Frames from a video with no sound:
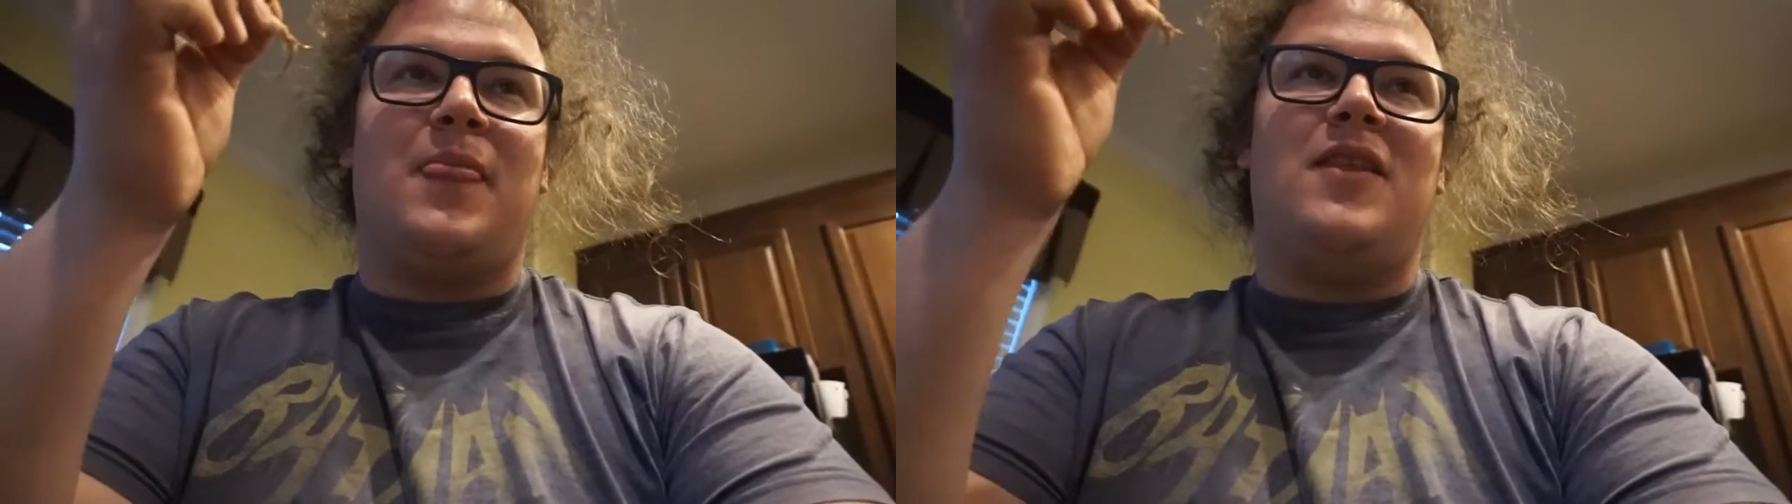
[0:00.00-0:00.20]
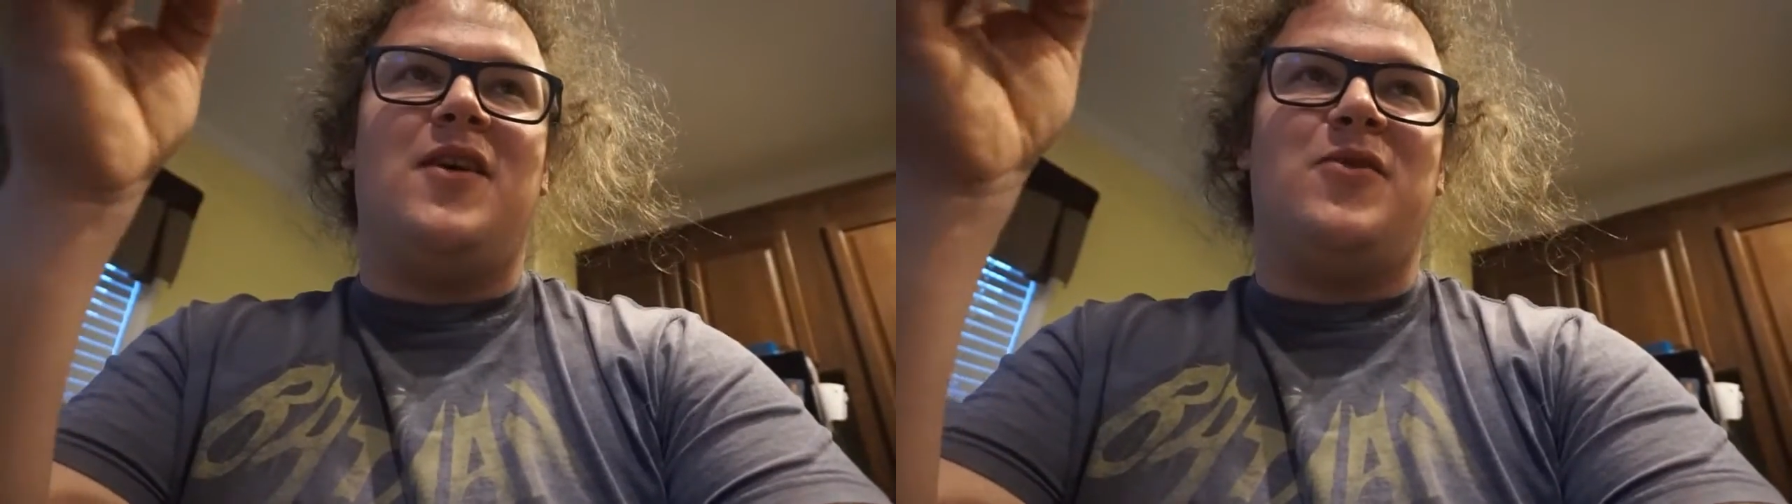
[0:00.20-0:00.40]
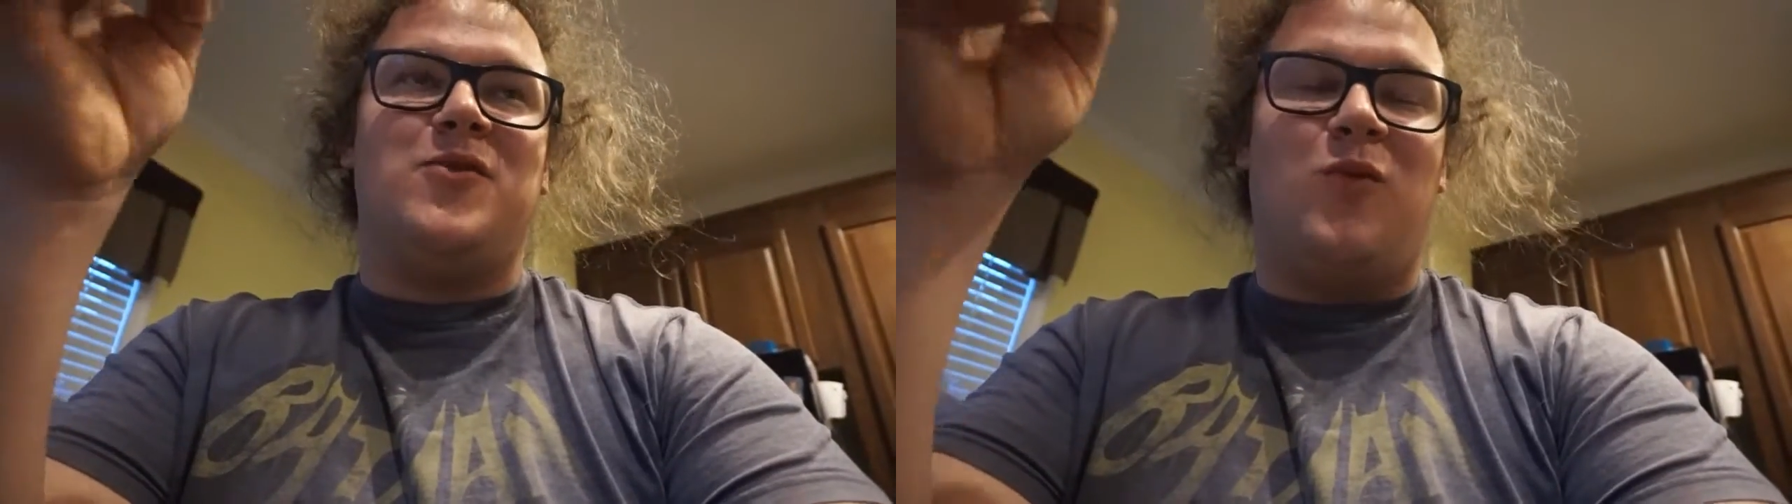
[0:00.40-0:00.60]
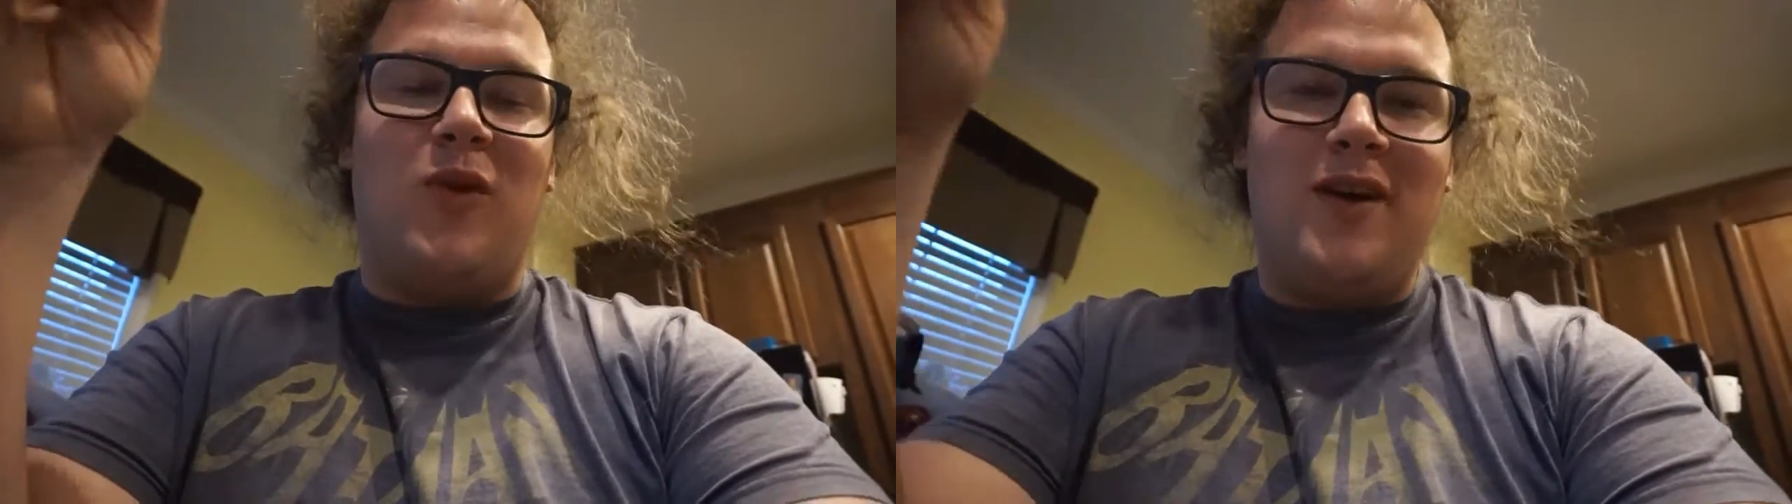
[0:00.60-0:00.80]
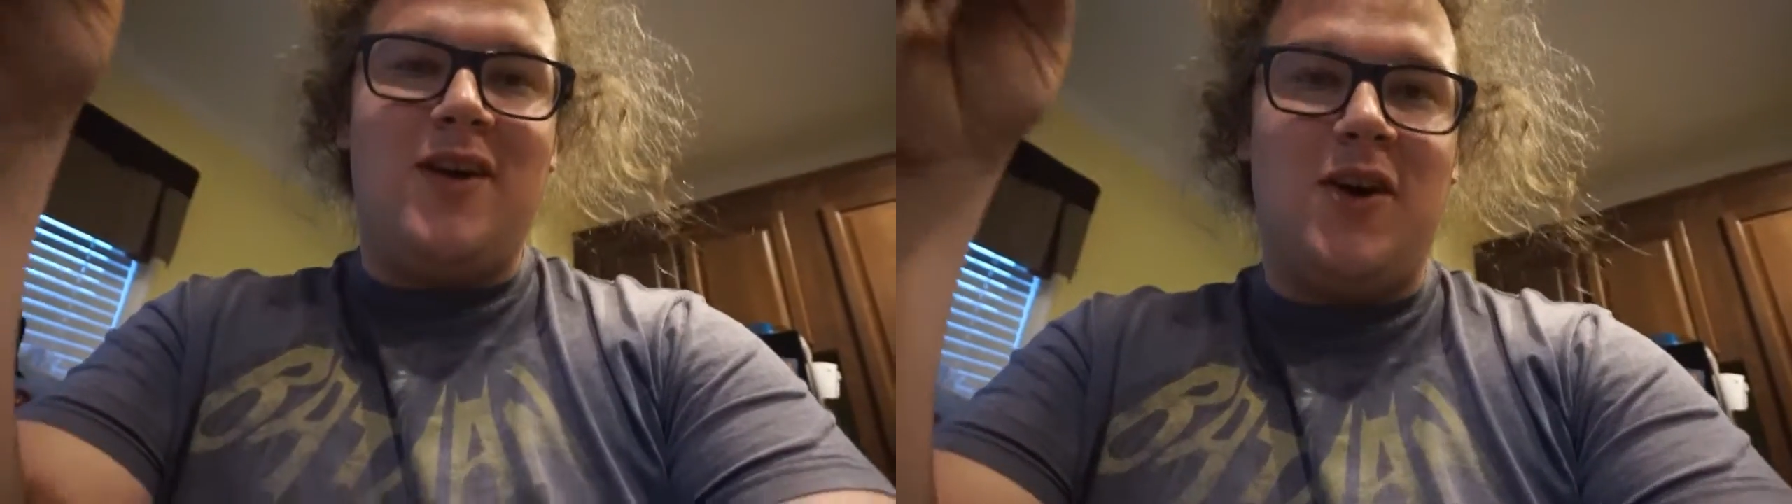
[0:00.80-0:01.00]
there was
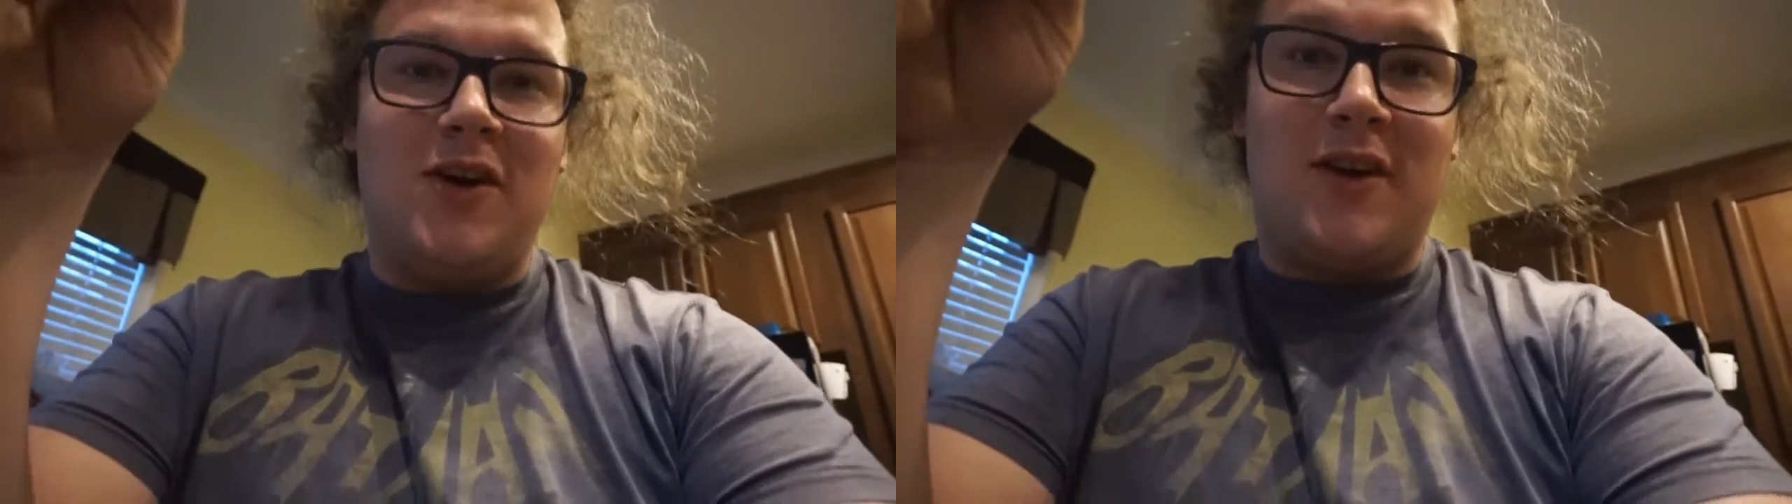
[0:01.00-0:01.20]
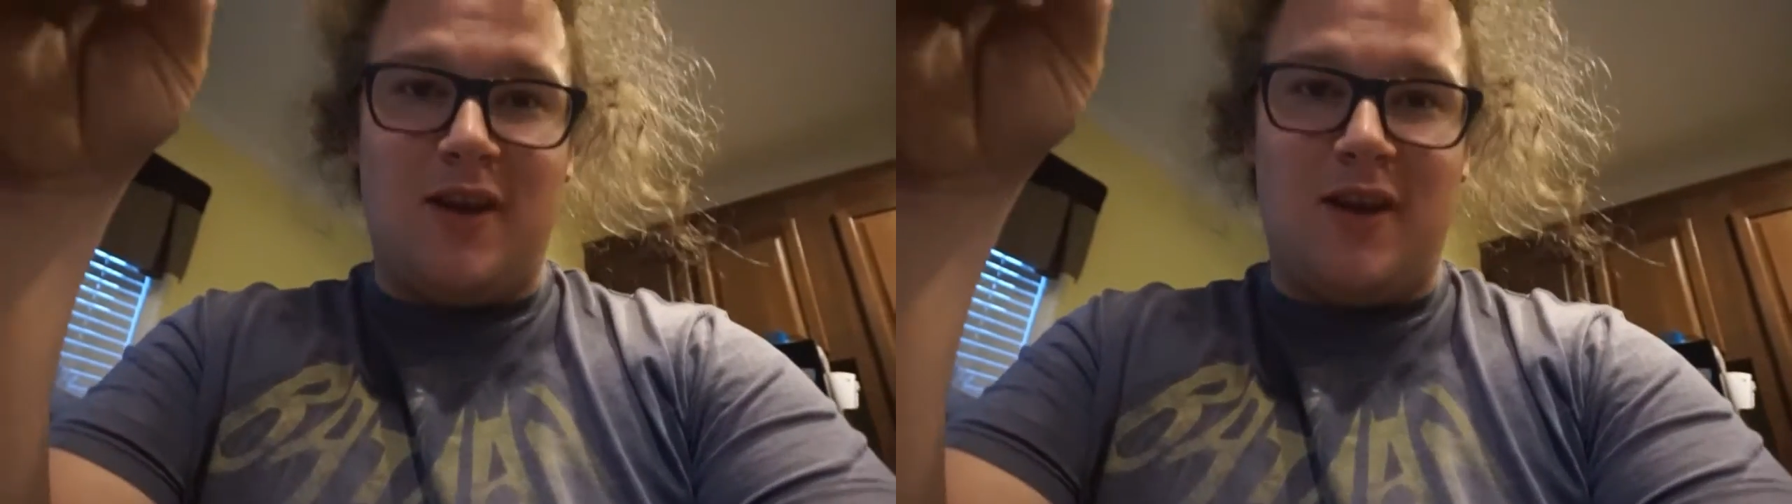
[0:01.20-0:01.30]
one hook